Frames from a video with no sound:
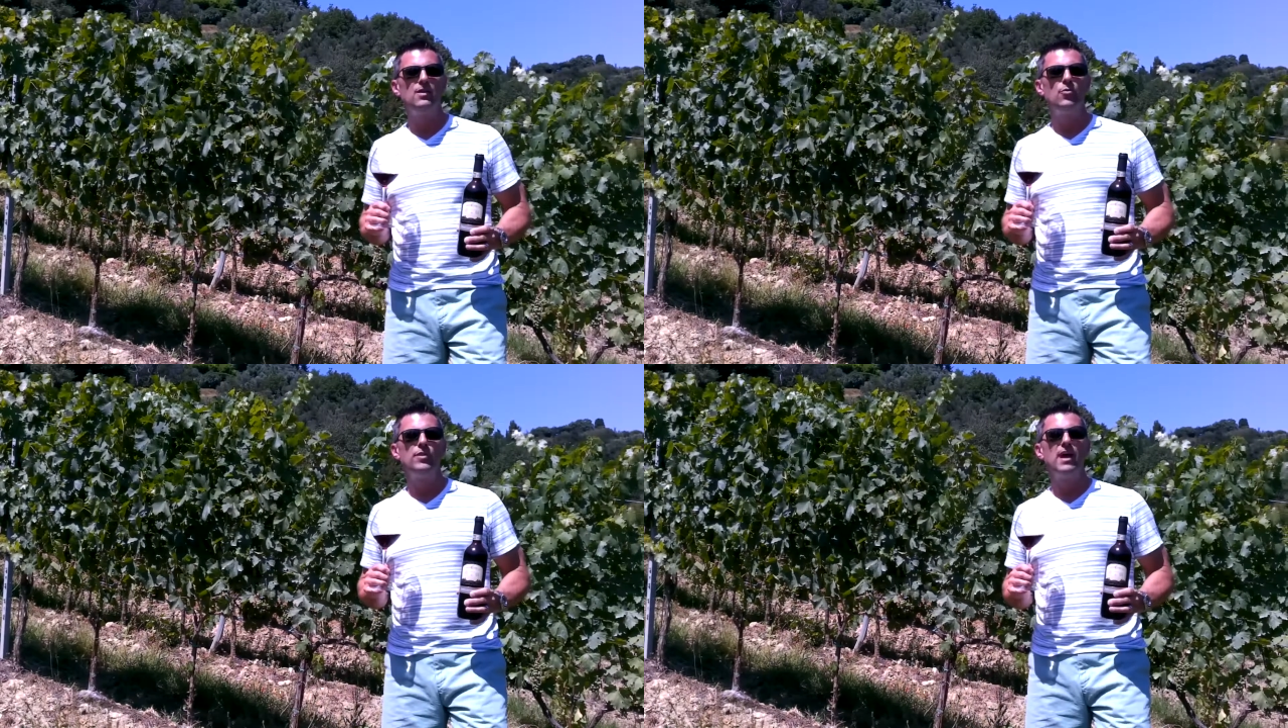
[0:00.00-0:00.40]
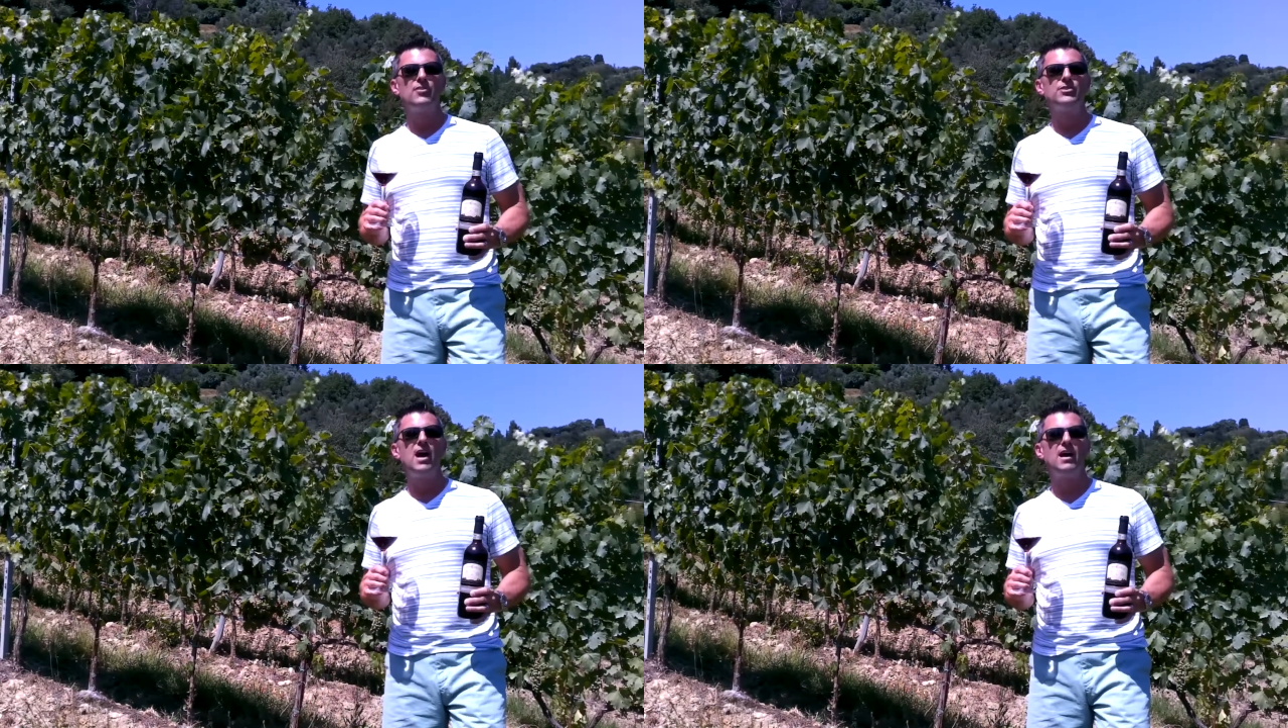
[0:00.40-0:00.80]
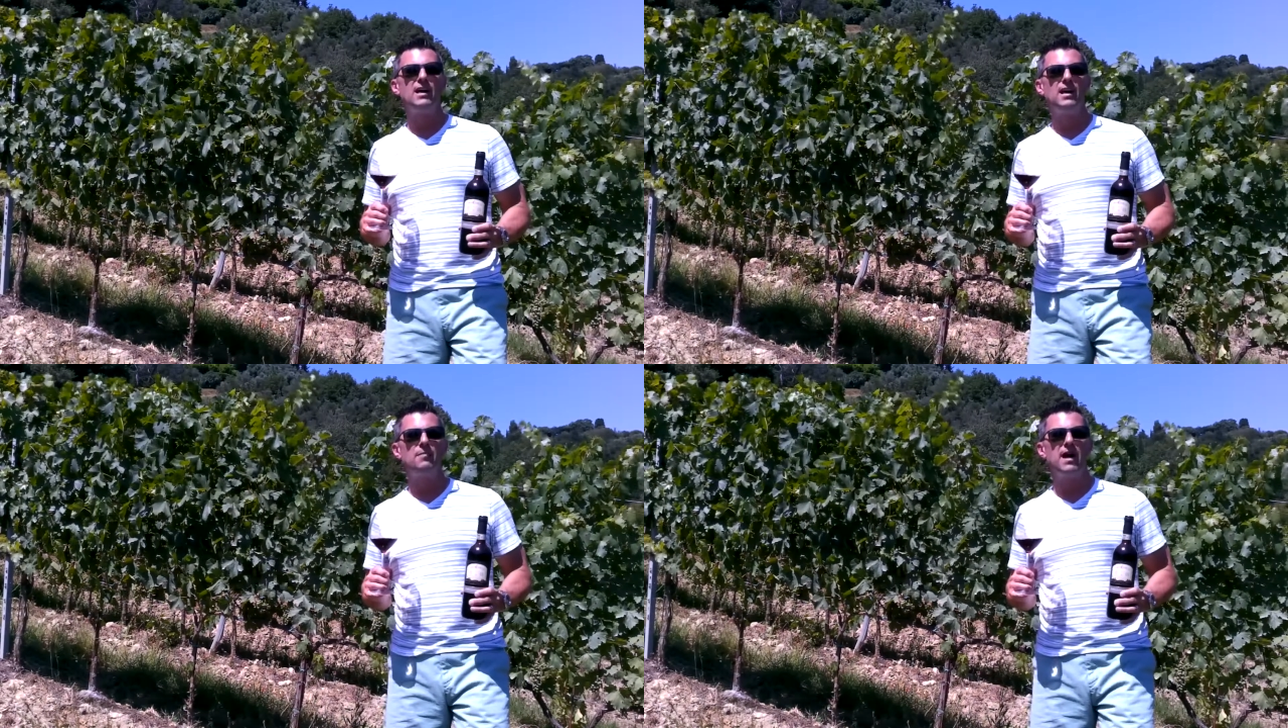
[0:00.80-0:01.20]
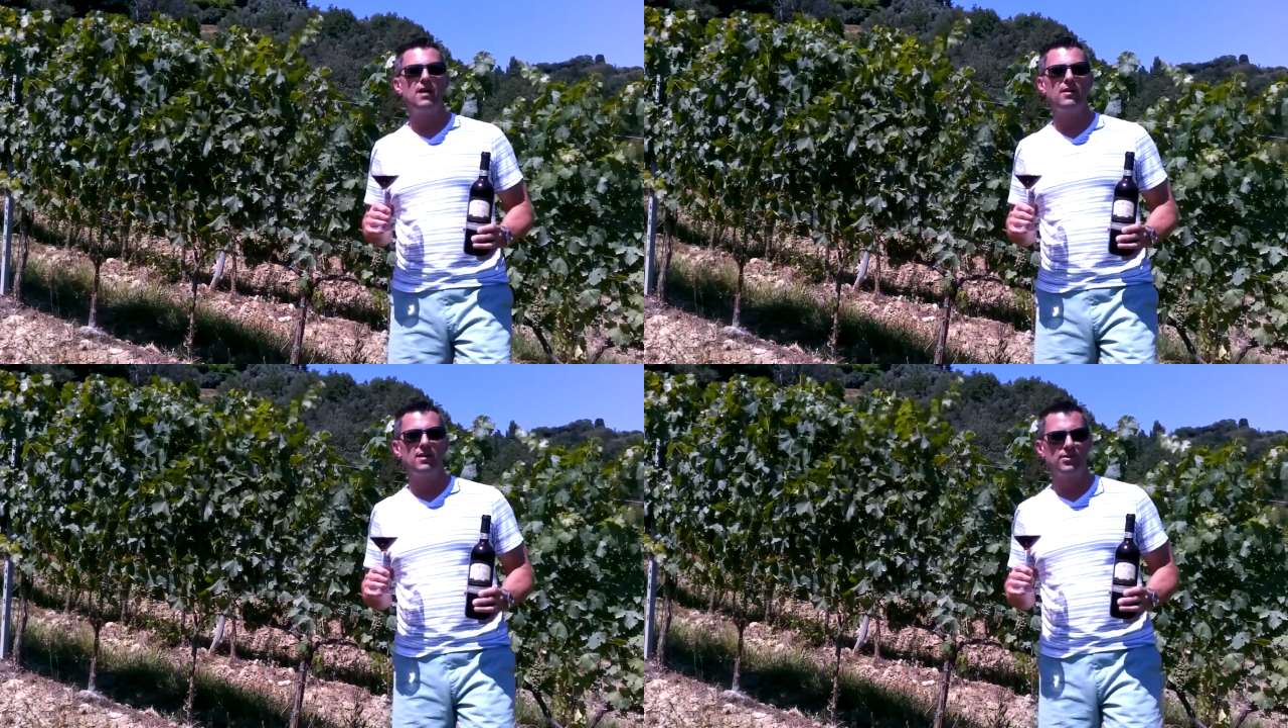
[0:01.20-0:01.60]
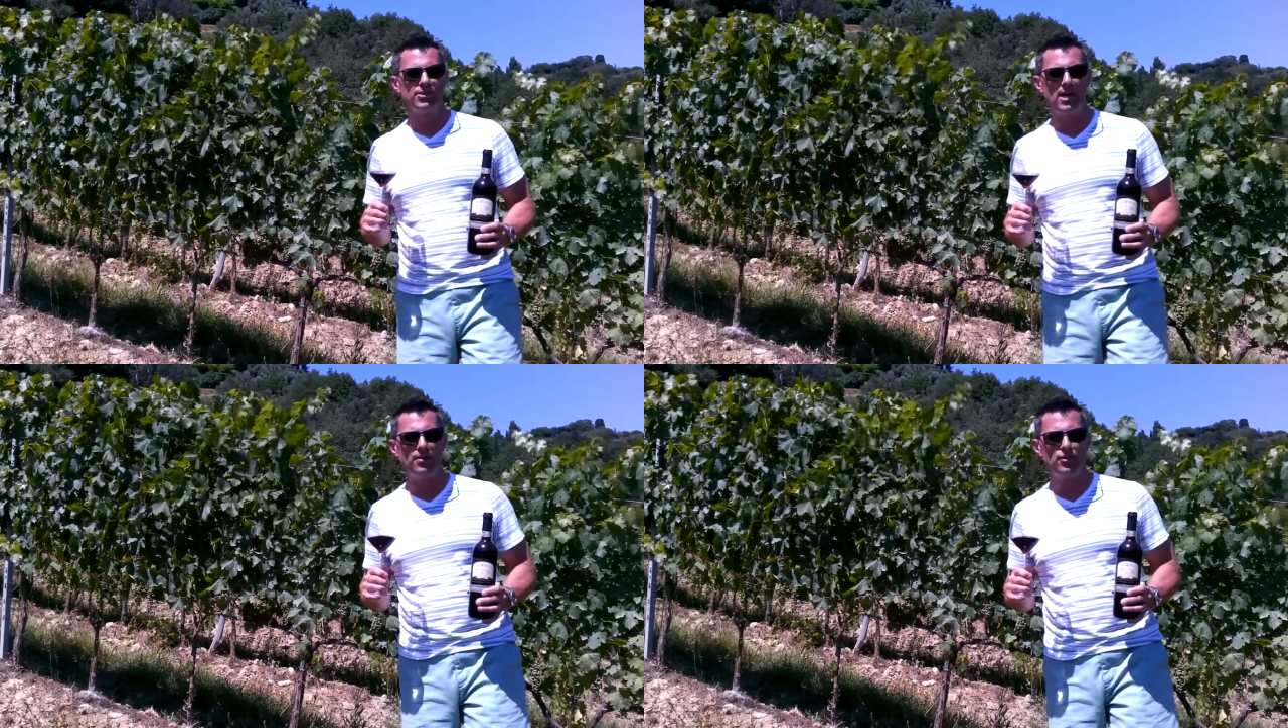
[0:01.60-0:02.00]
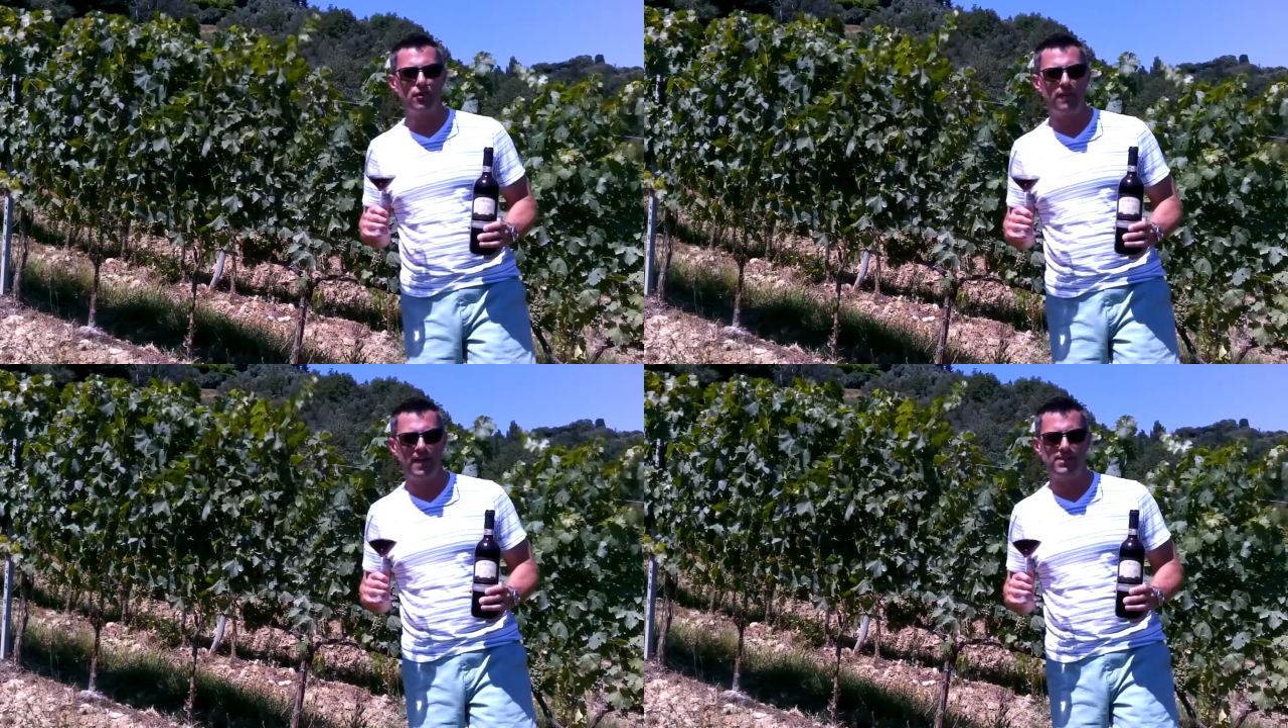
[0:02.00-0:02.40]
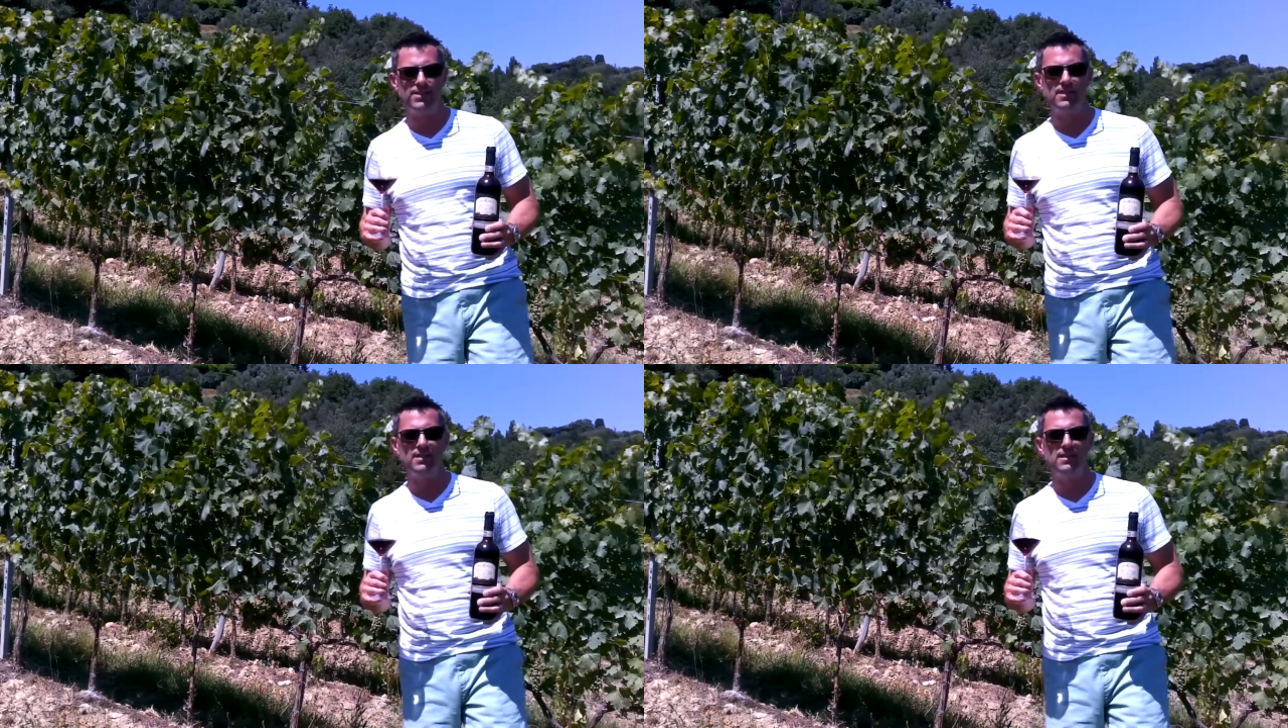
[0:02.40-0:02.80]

without talking about Sangiovese.